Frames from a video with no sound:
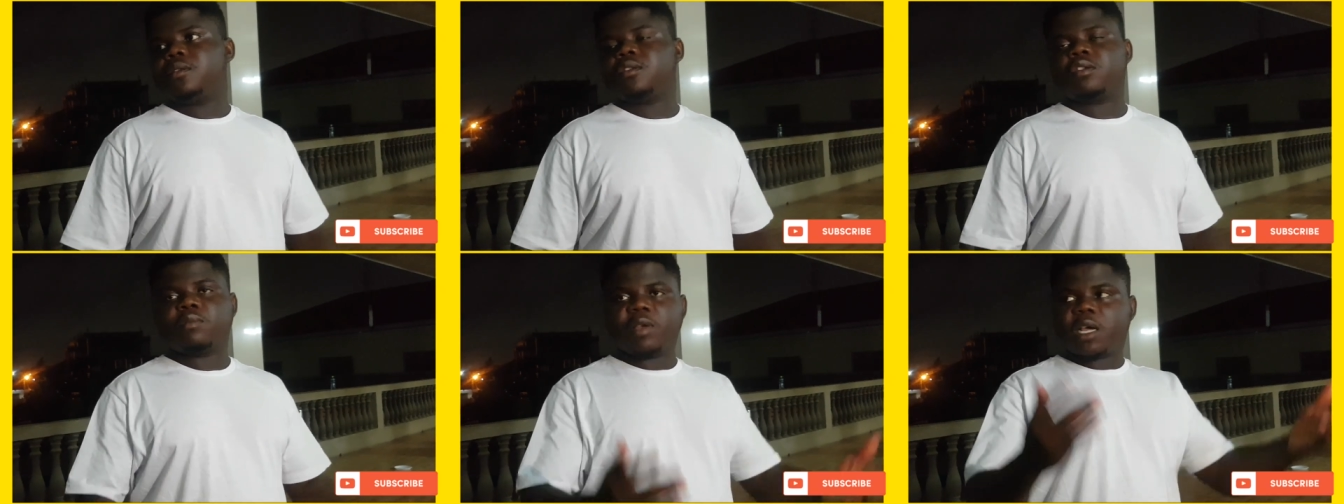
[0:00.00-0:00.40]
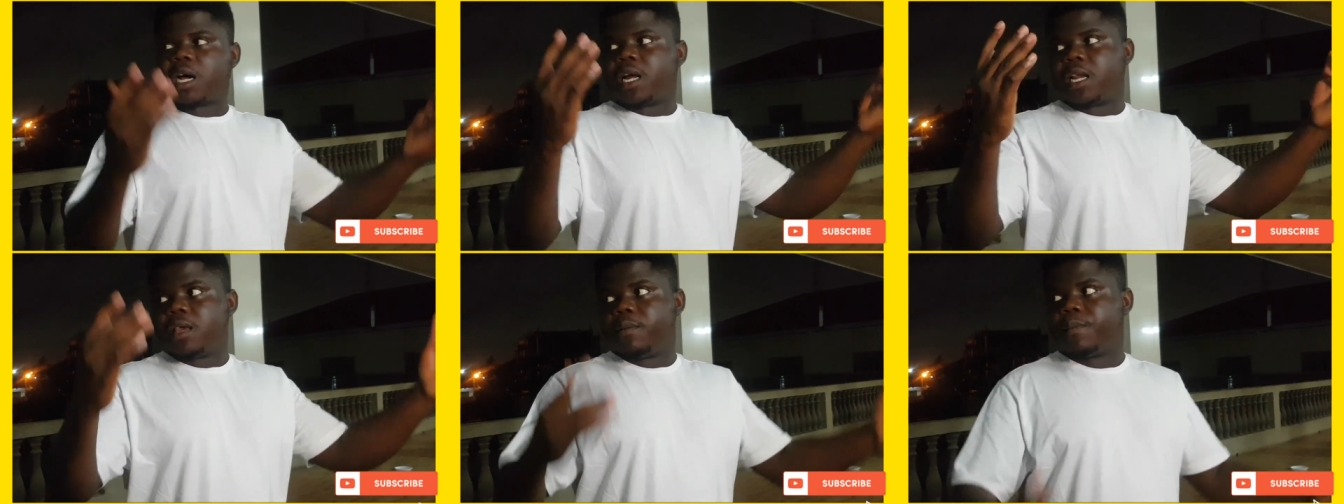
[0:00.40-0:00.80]
to make
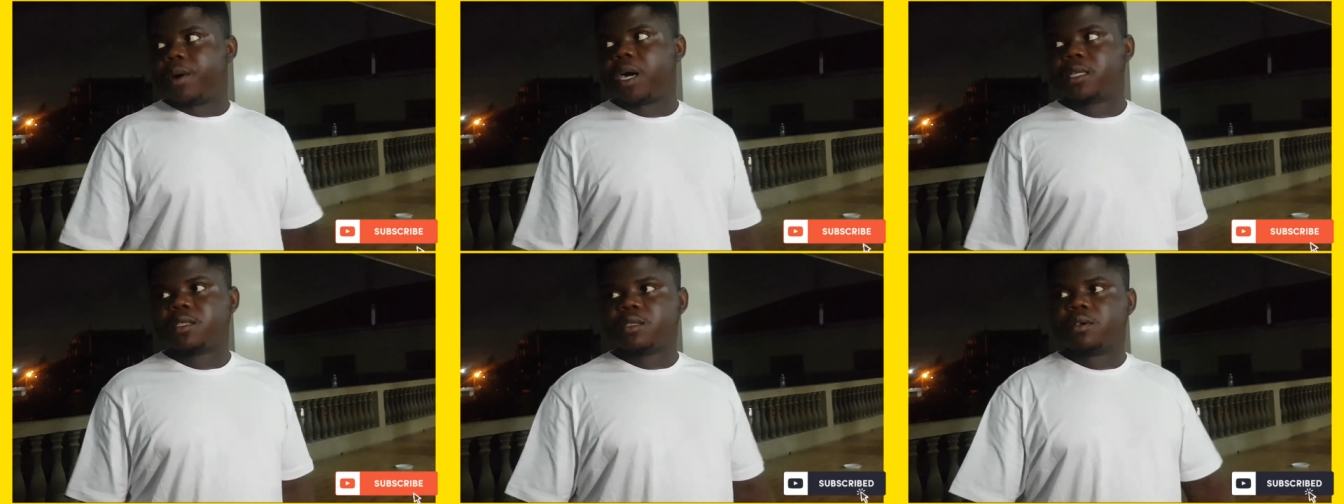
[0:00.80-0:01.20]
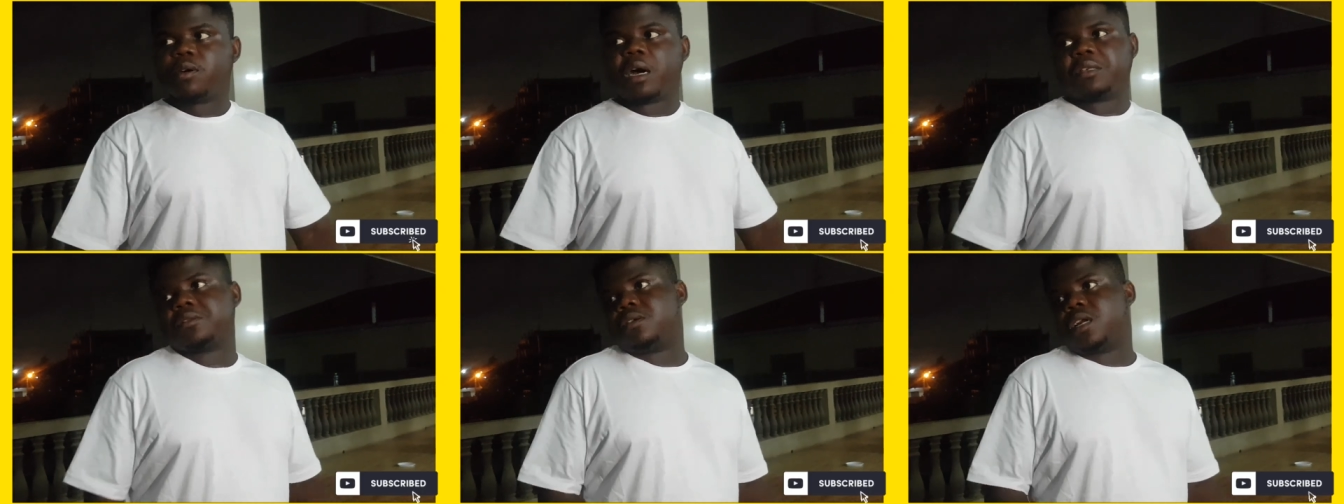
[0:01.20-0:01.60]
an impact.
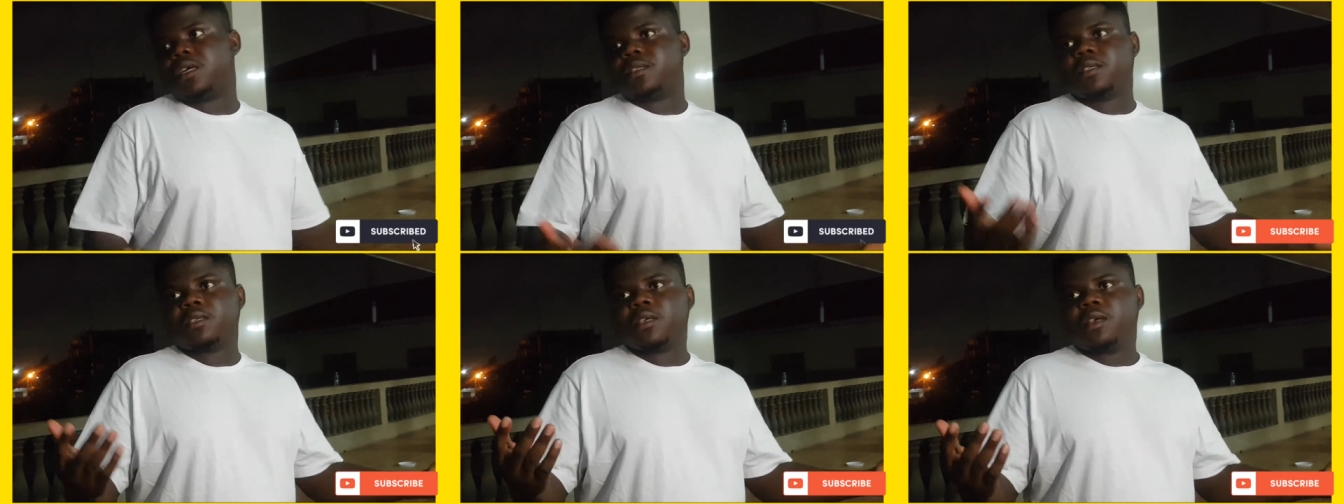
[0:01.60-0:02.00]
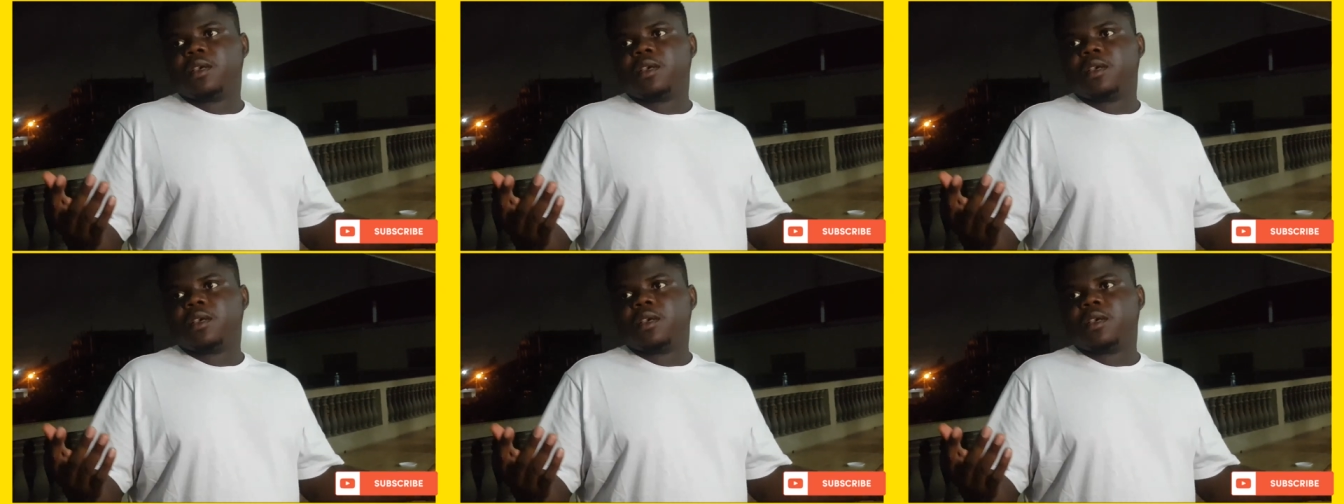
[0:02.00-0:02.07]
So as soon as